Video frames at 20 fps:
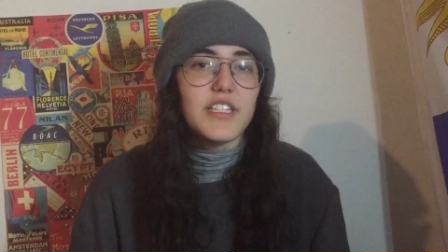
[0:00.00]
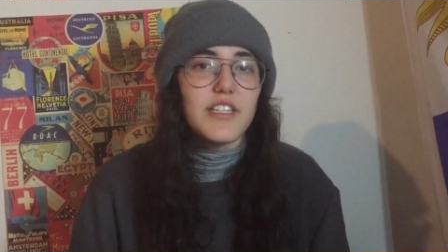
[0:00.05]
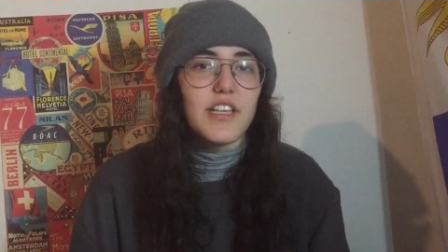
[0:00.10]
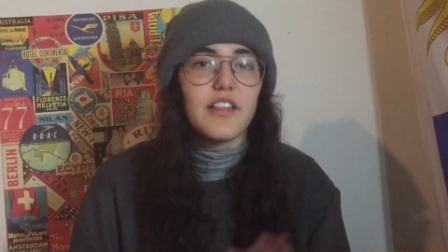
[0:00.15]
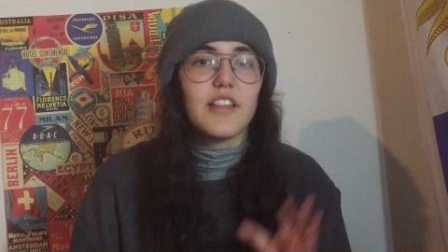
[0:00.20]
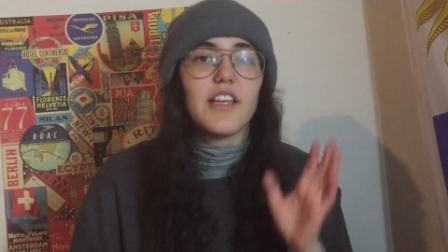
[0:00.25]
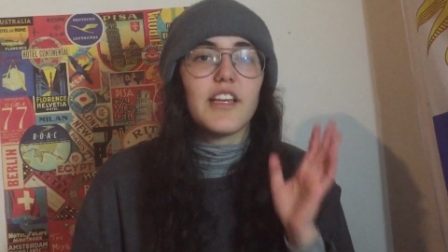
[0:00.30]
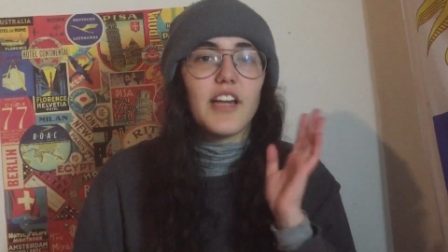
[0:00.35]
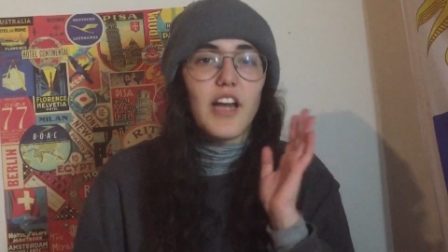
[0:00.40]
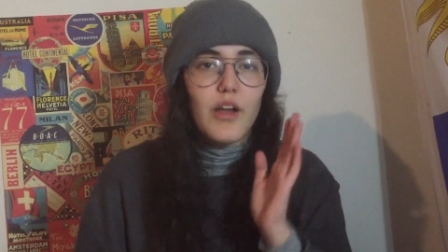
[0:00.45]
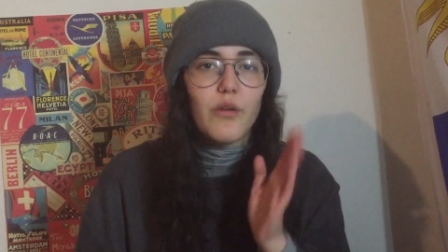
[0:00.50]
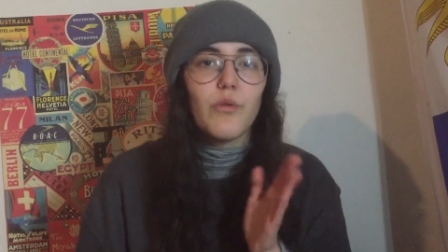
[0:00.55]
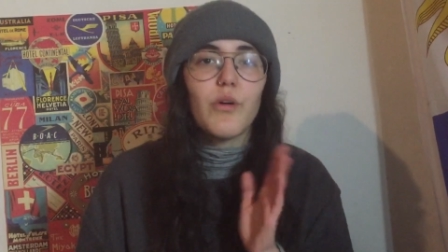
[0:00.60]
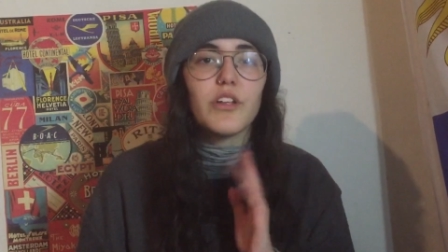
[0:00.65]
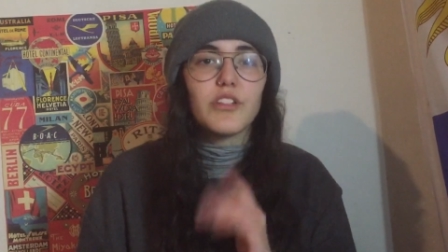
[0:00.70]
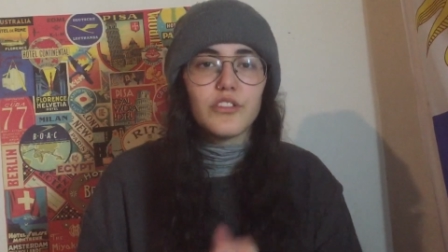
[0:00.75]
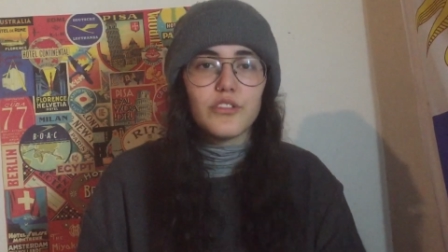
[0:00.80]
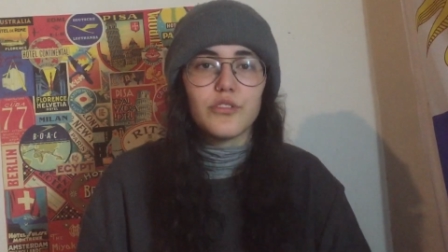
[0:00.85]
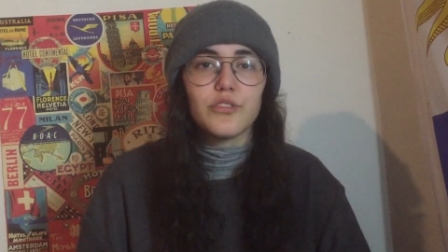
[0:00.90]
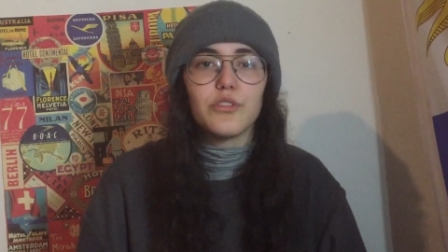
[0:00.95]
I said like I
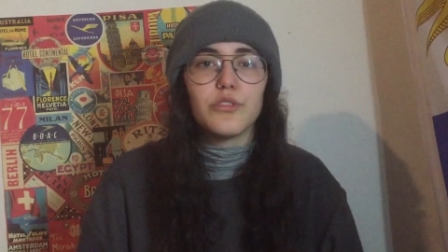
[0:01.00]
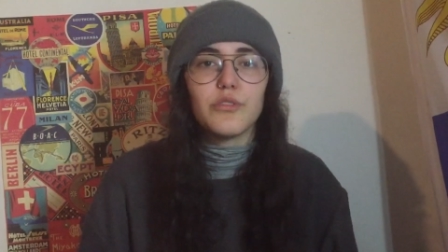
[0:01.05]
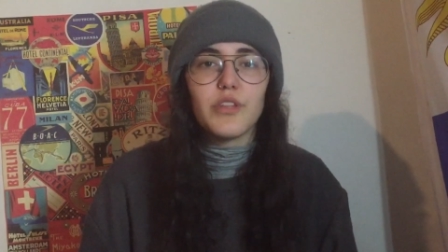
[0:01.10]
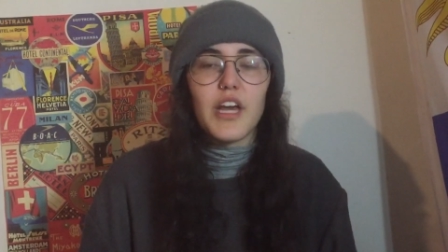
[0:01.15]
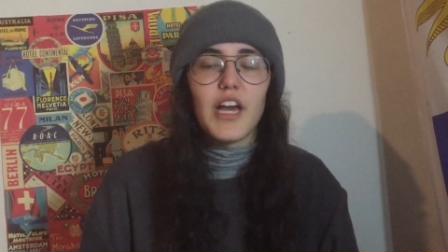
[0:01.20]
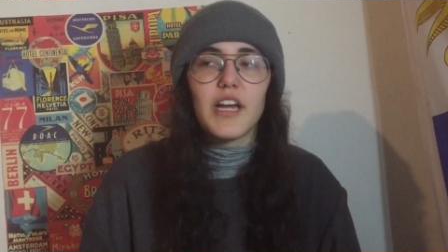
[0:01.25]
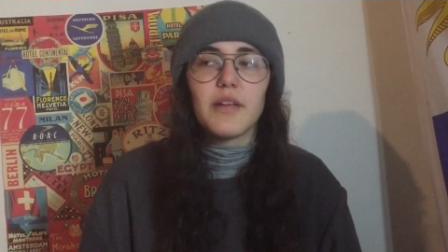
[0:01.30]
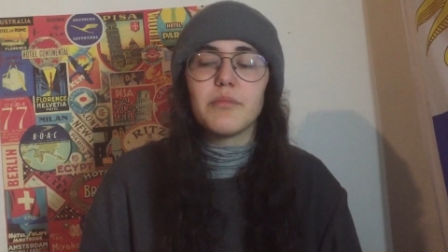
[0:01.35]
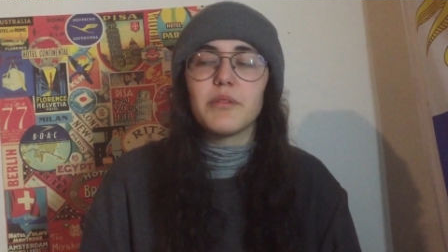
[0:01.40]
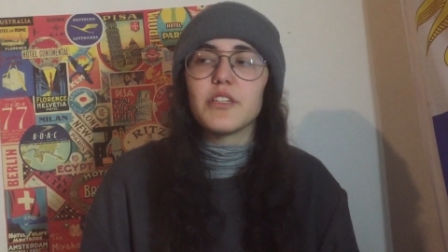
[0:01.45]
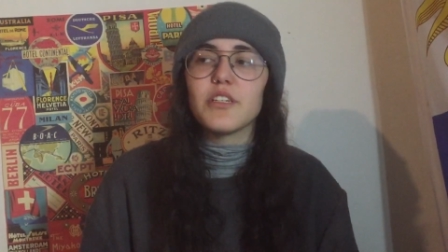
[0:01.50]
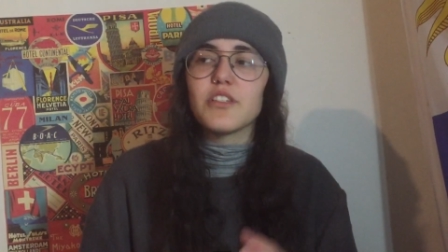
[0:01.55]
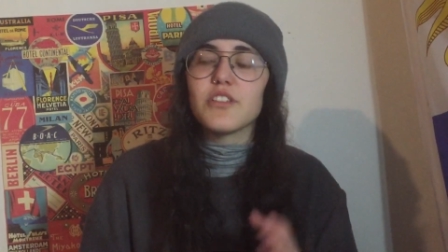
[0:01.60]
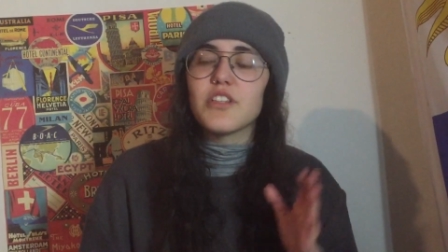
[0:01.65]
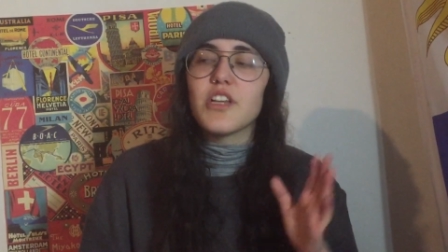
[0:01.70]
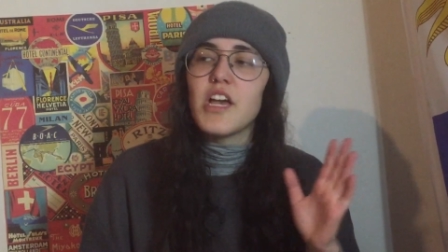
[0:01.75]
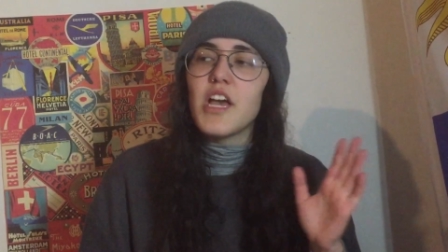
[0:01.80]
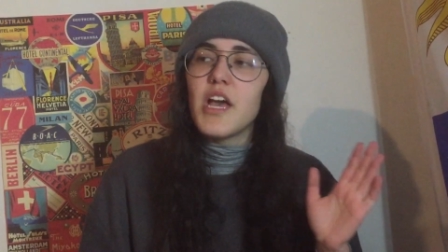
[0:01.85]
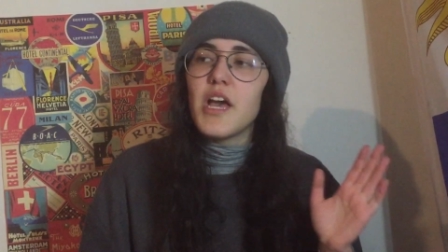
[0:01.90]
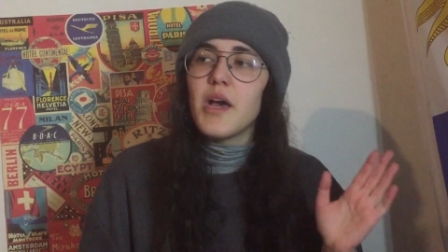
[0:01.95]
want to do that
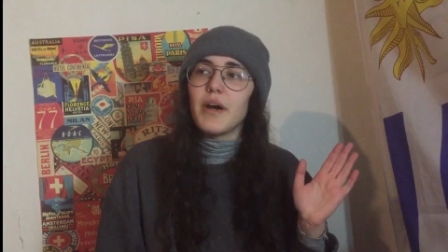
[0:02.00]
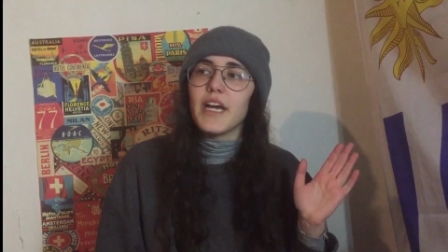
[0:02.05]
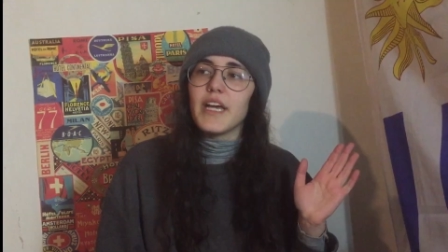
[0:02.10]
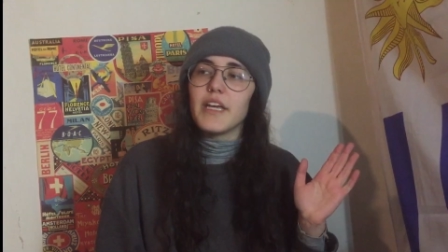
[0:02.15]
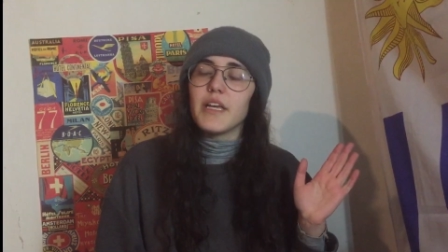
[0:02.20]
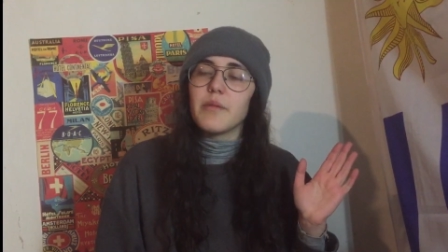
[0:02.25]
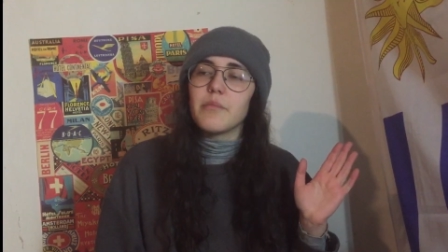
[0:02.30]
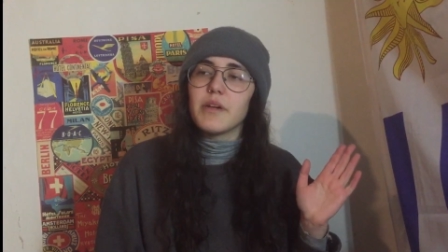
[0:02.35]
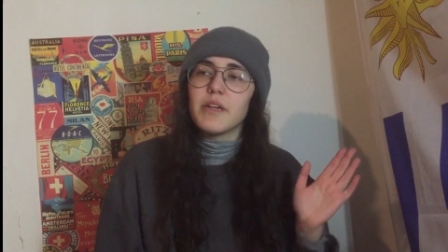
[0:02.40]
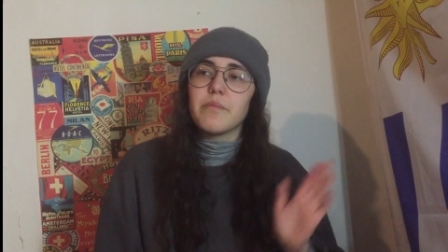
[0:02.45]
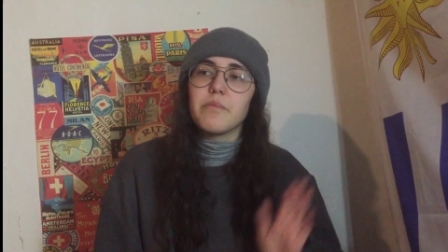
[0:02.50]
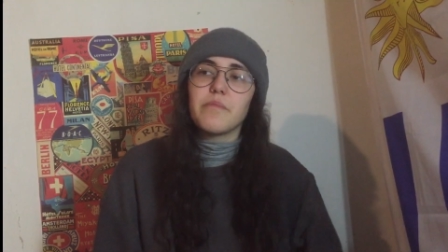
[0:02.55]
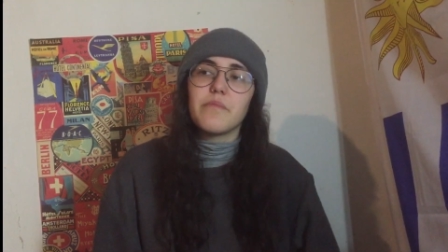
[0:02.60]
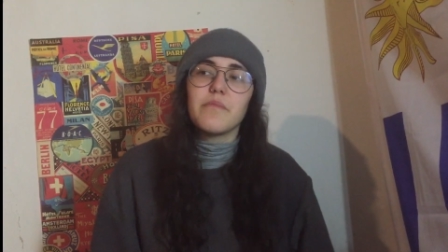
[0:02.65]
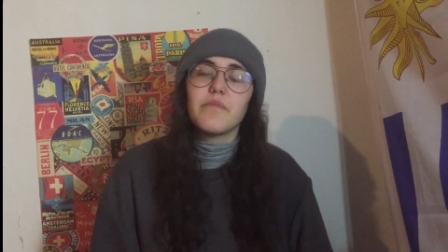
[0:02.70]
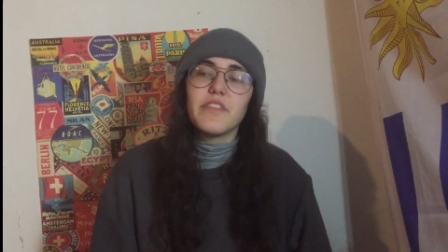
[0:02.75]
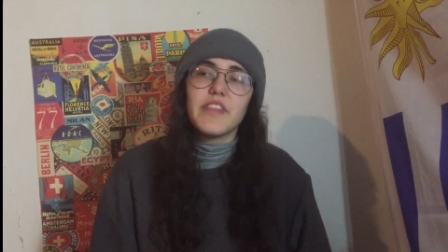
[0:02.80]
because my my